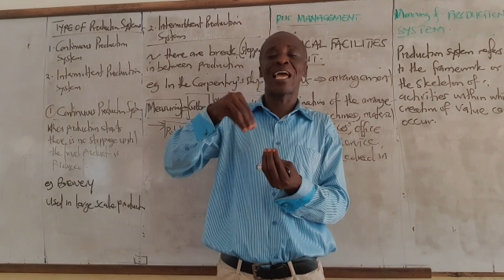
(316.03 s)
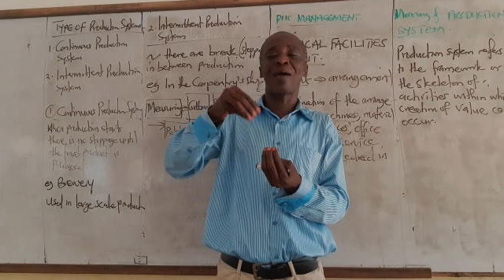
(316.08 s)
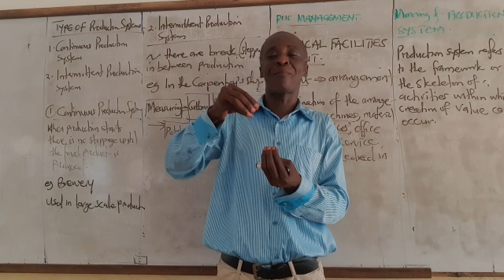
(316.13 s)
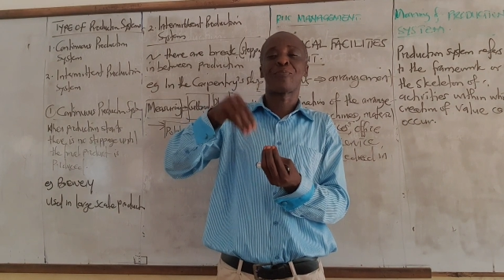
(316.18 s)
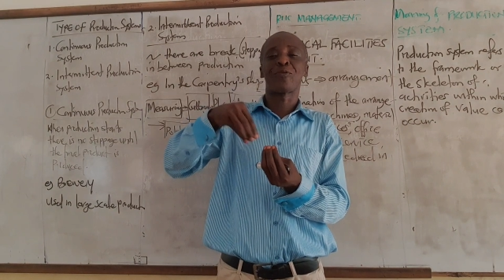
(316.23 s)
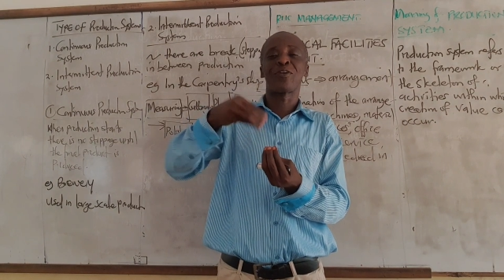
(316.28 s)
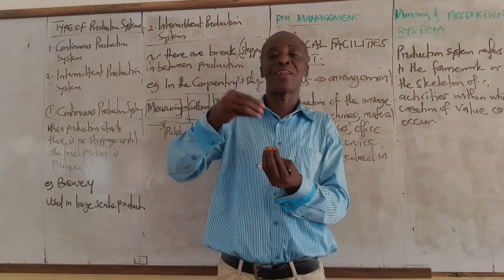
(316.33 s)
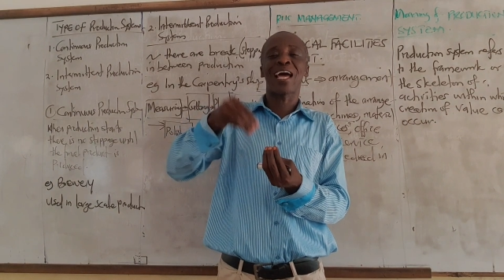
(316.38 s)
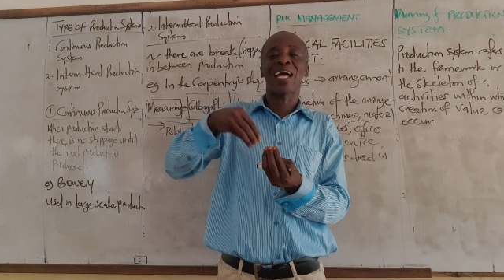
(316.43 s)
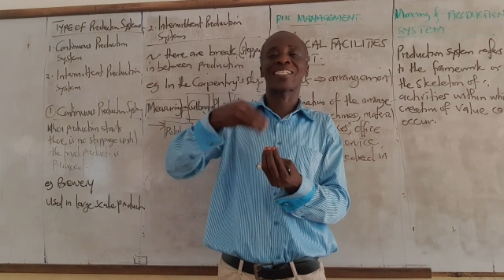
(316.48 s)

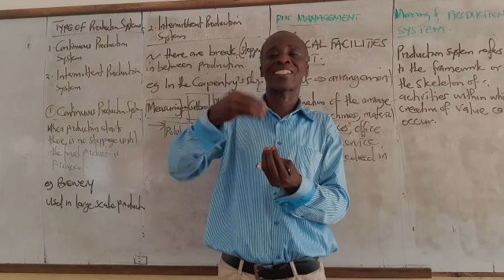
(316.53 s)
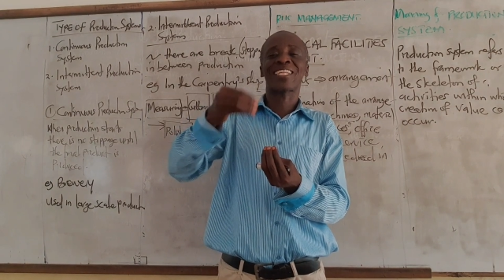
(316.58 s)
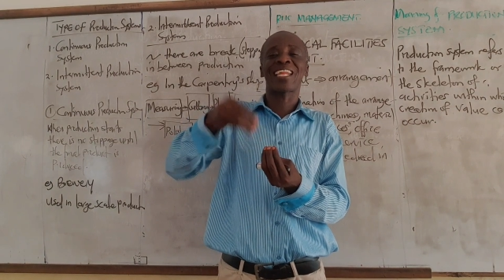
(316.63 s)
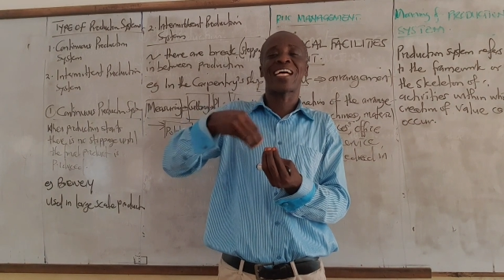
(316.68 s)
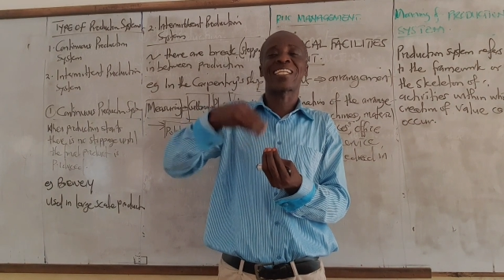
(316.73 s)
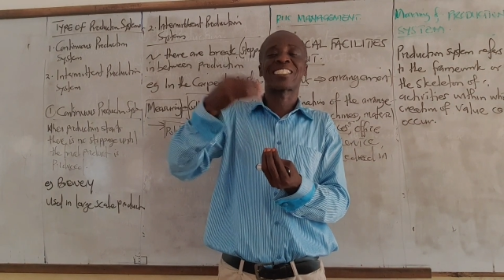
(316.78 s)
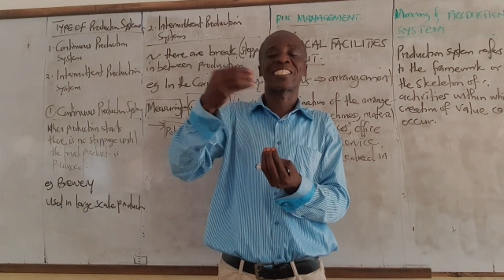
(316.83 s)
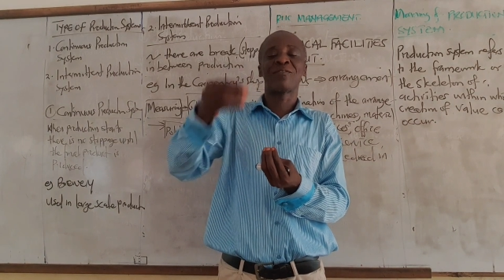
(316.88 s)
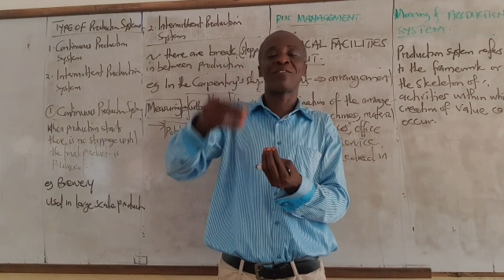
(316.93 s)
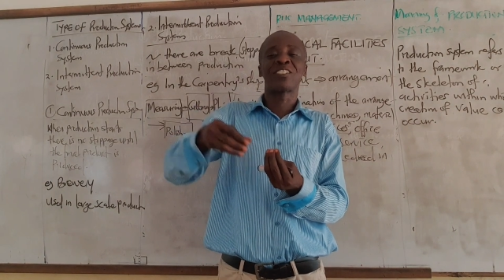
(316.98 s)
production
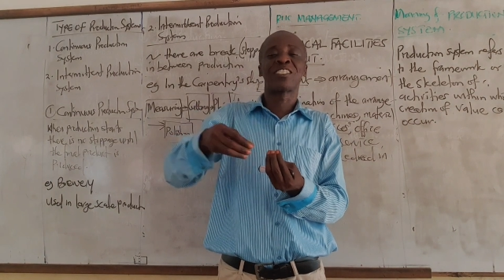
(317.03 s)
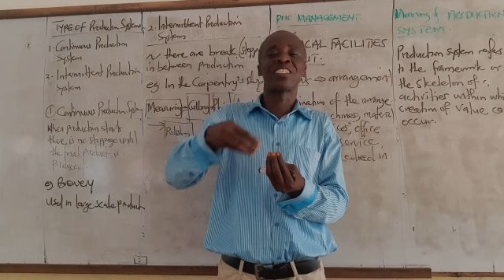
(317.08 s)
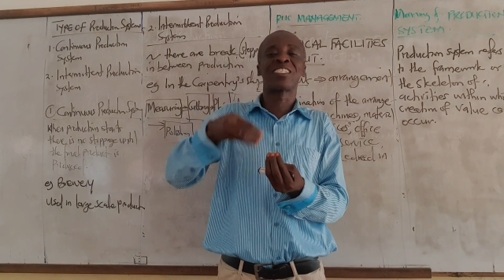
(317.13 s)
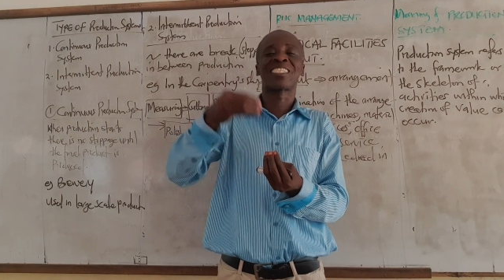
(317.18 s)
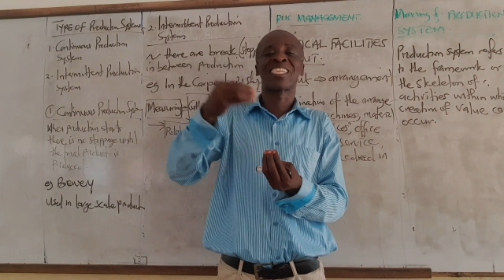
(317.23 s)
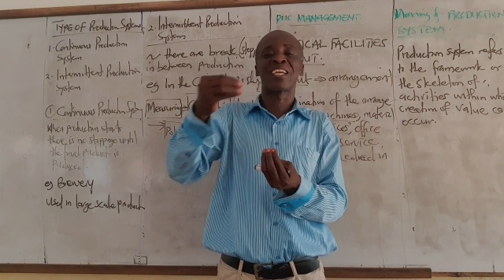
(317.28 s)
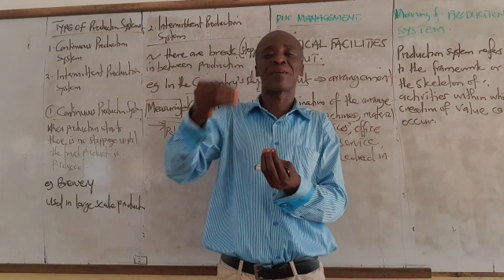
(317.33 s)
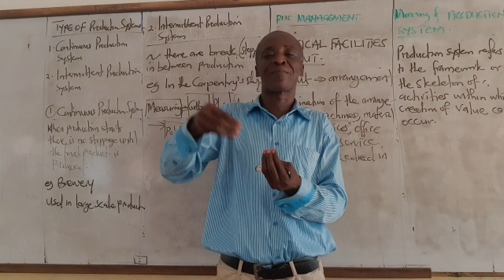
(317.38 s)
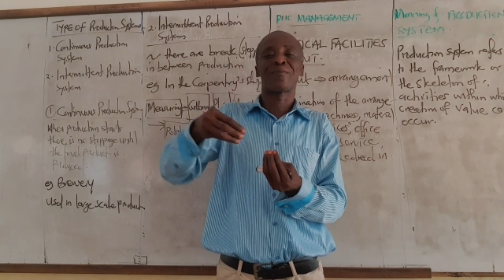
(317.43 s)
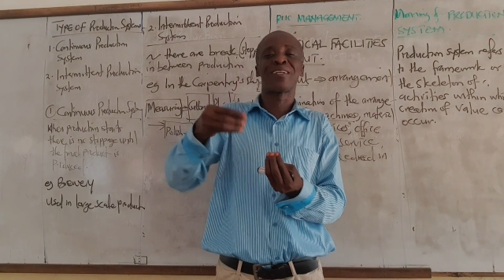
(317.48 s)
activities
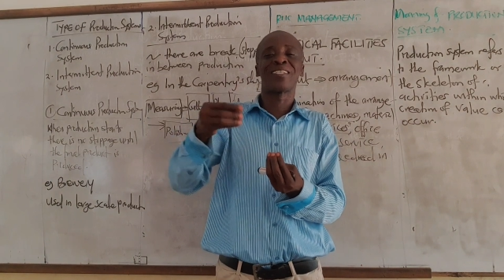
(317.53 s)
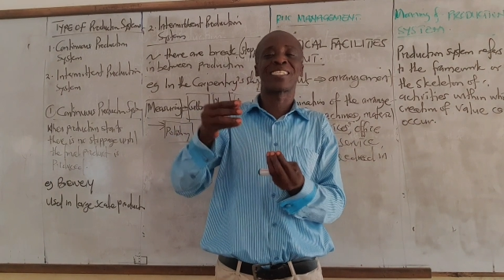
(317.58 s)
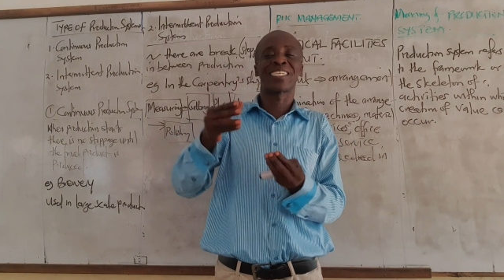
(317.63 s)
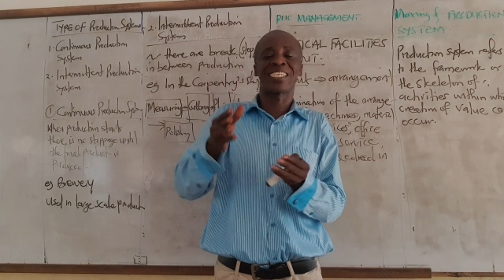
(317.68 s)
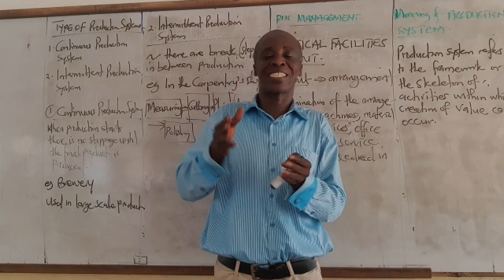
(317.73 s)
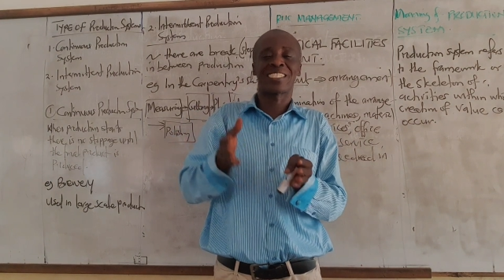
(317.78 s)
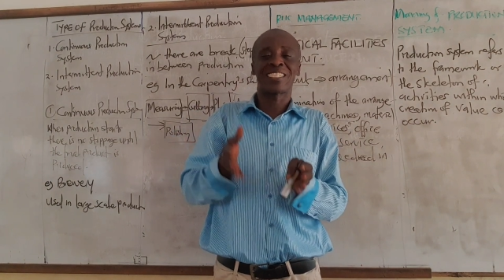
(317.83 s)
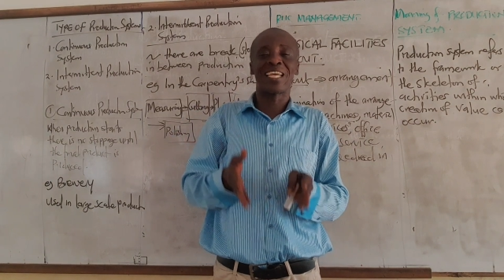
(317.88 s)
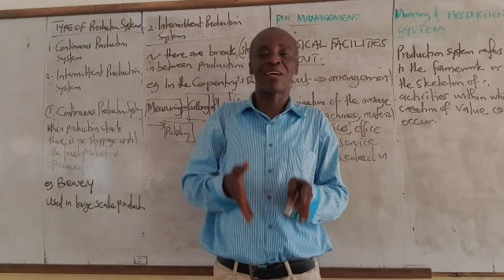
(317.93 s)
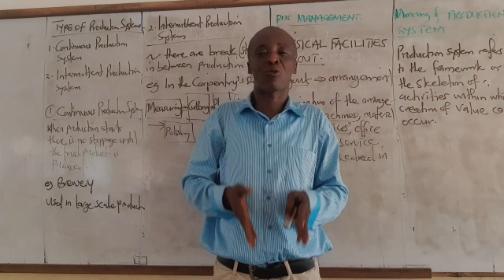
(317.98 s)
take place
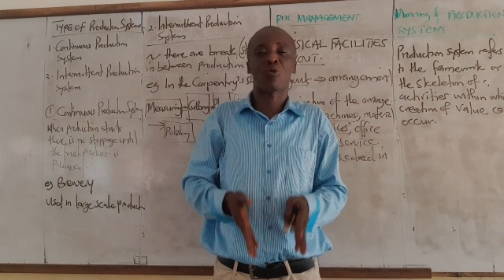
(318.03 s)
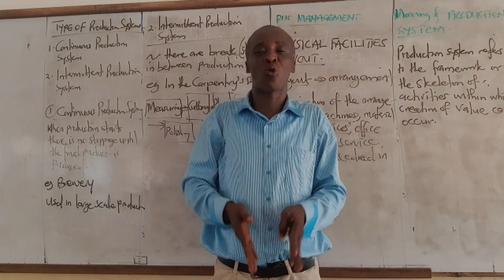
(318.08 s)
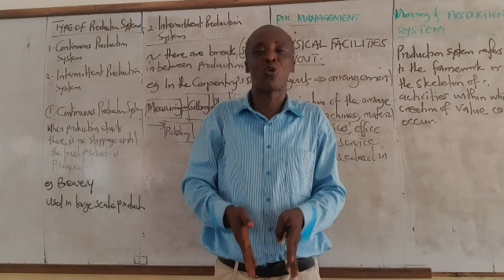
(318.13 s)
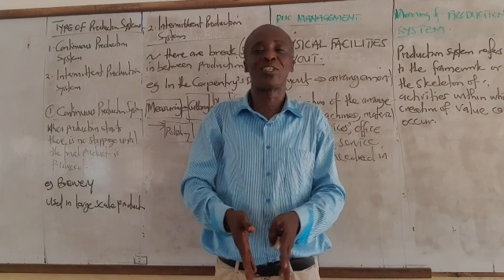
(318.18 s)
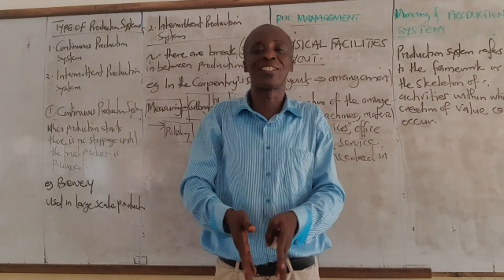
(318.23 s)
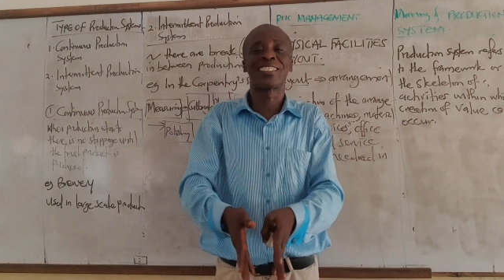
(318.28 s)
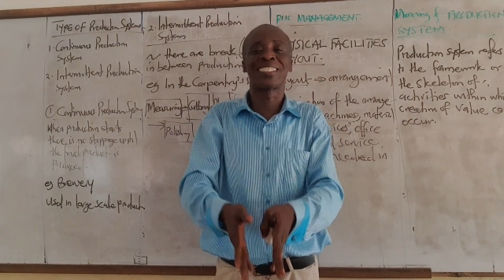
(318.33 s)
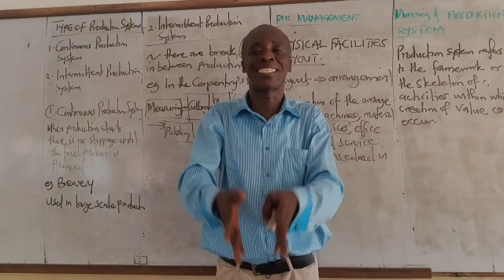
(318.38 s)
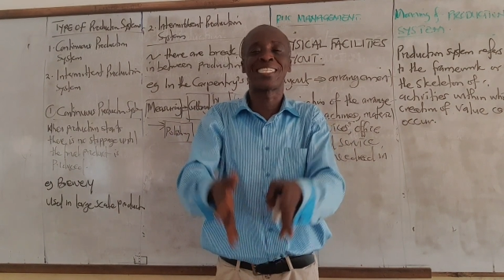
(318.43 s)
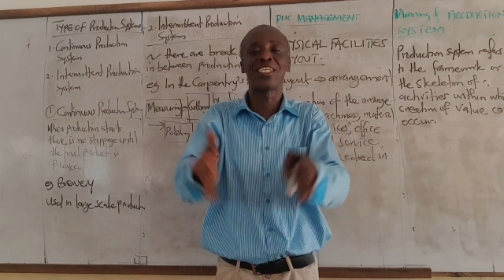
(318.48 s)
is the
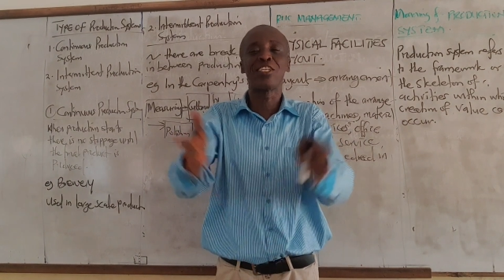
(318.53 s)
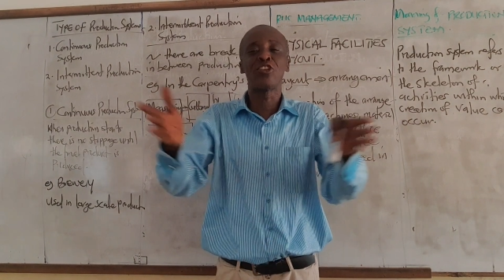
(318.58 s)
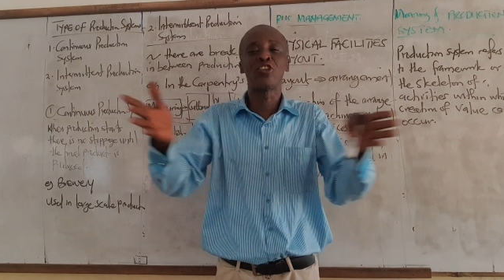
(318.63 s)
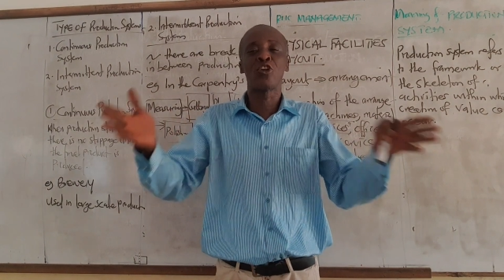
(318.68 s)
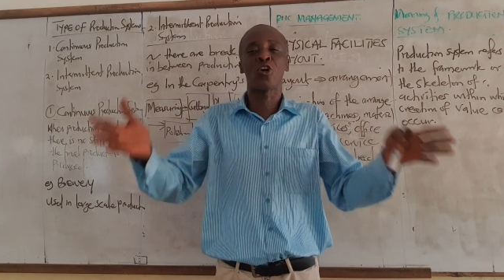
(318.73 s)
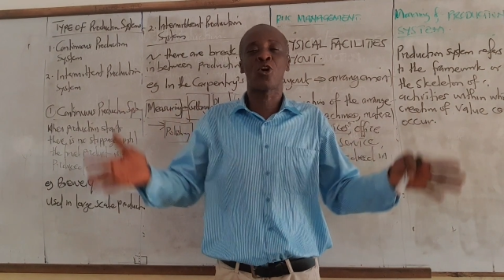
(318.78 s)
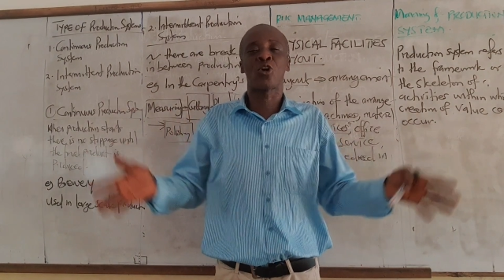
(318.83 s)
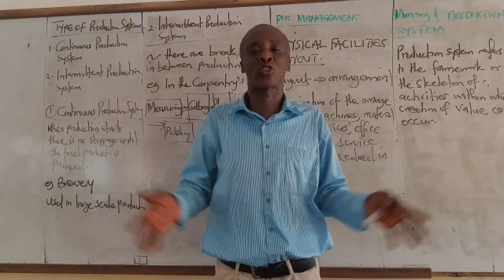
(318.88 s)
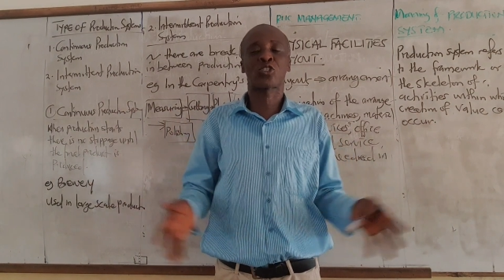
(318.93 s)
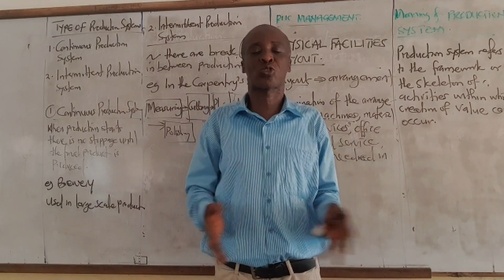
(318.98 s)

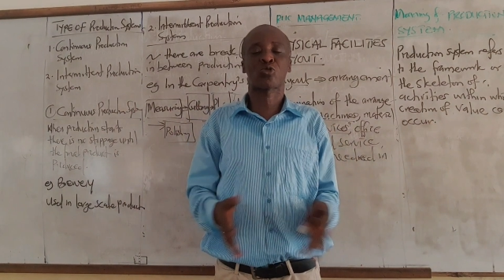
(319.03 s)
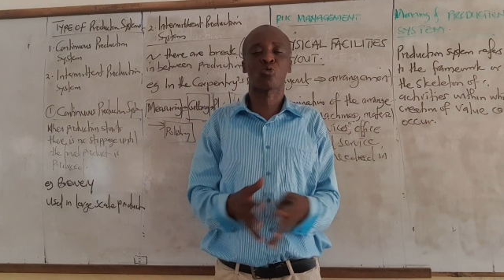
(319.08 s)
continuous